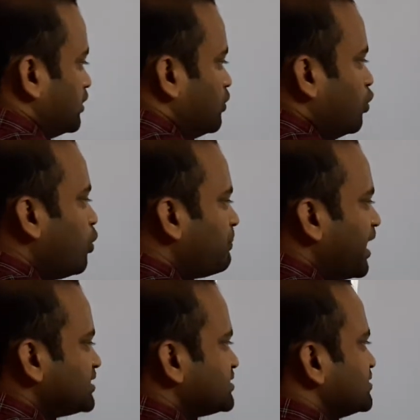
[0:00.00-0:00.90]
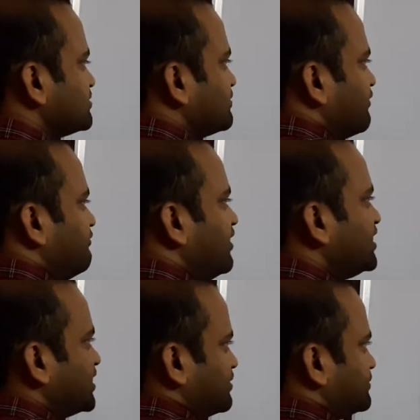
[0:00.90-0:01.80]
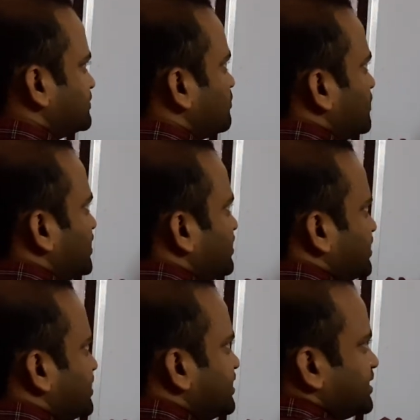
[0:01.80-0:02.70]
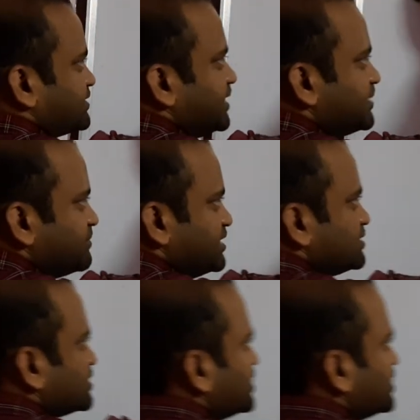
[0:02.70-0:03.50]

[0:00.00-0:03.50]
low pass filter. That means